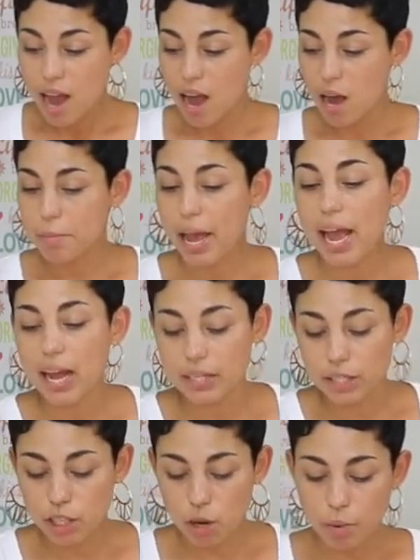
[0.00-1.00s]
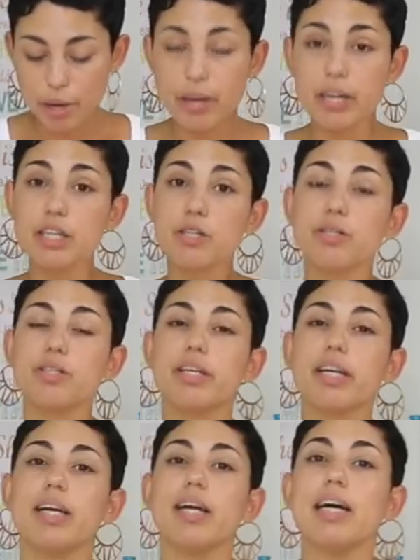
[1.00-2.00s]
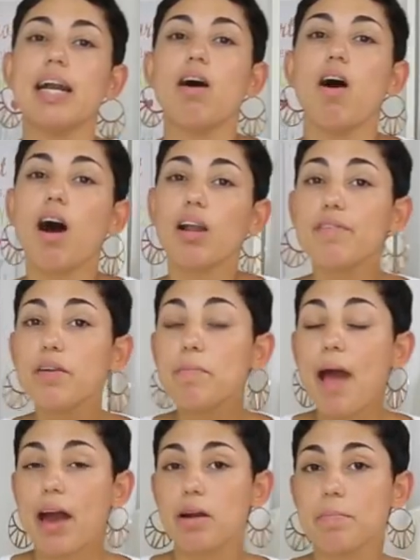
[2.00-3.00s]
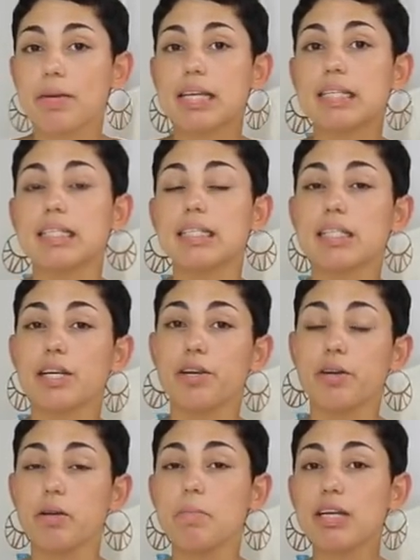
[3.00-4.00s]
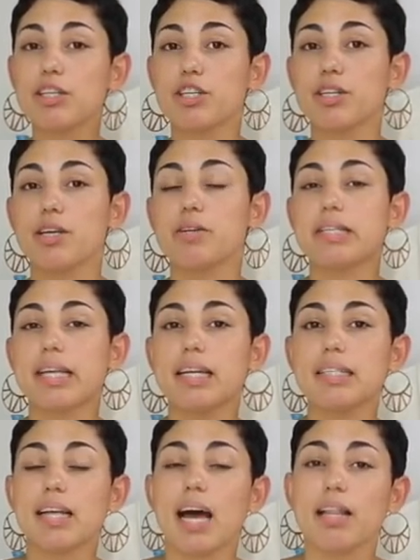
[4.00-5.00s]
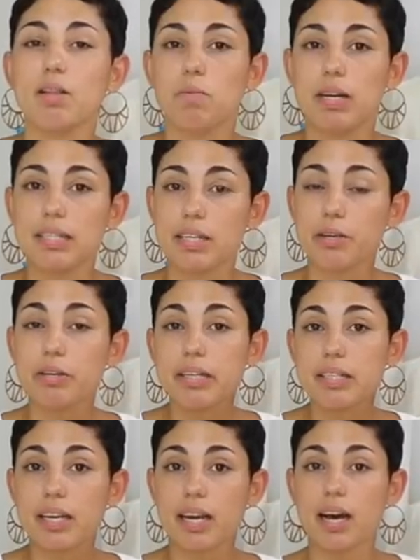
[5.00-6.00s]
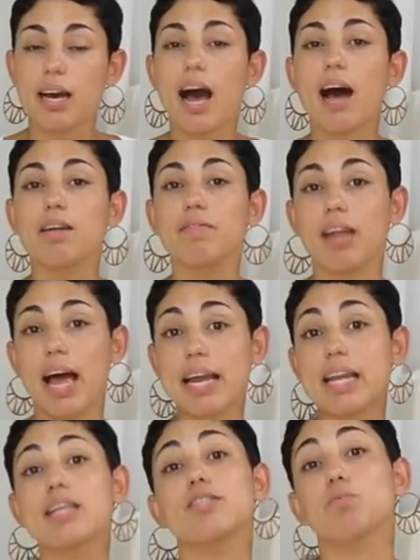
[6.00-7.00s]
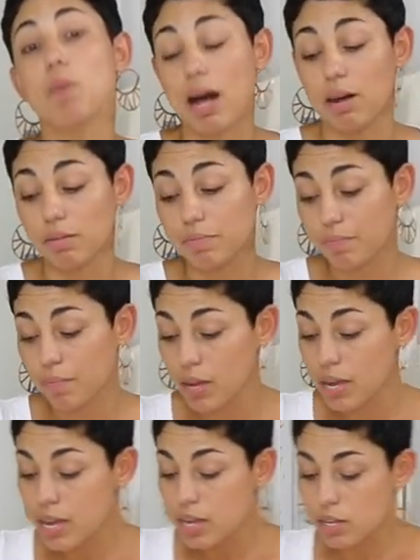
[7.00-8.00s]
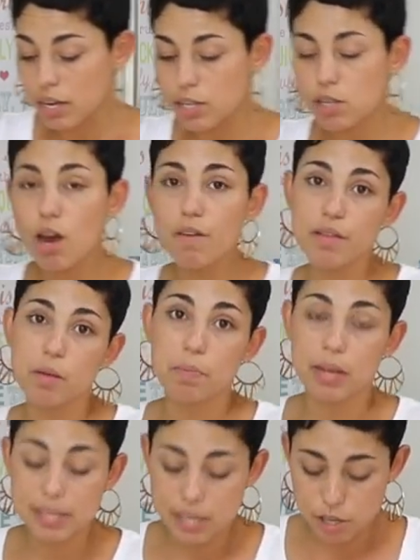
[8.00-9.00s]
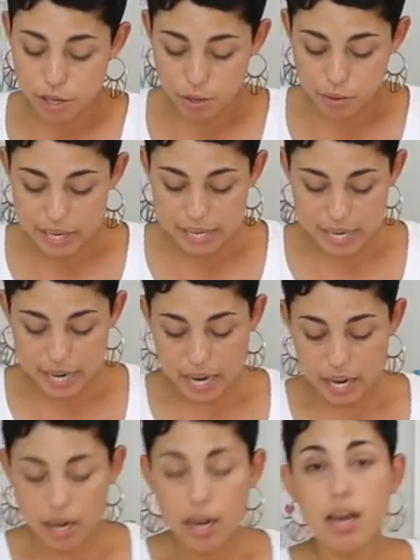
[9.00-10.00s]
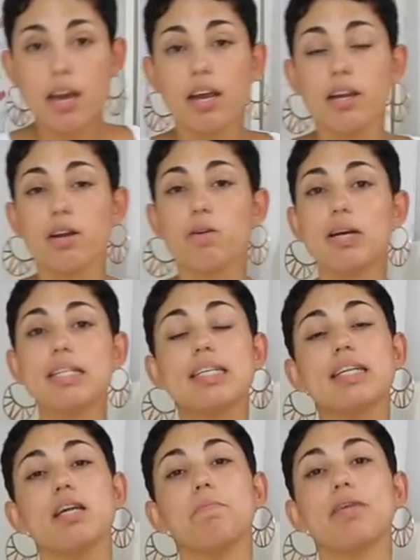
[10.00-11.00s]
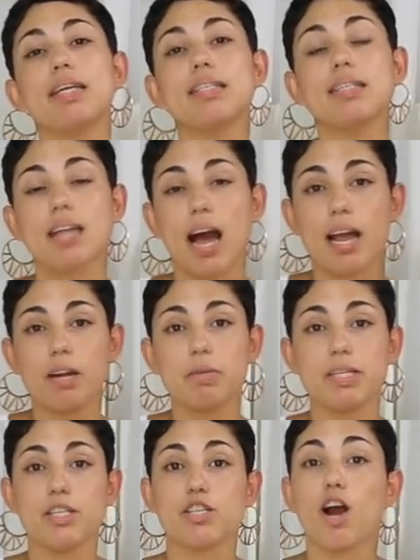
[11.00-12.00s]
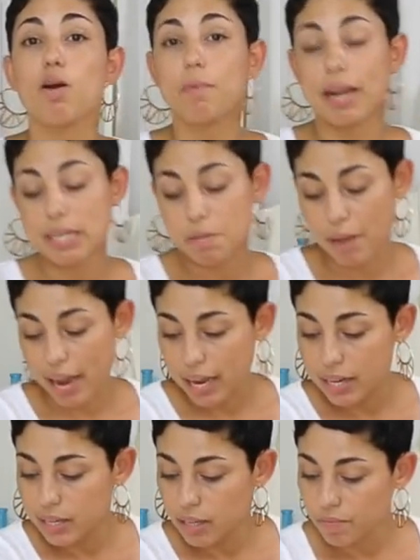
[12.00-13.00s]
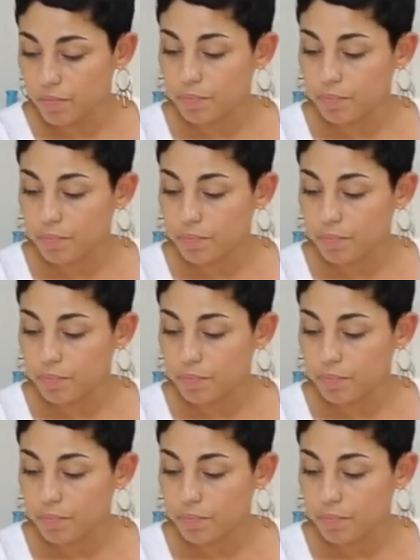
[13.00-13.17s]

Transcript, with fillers: Um, and so what you're going to do is you're going to cut out all of your pattern pieces and you're going to make sure that you set aside the ones that you need to cut out of lining as well. So let's go over the pieces you're going to need. You're going to need piece 9, which is our waistband.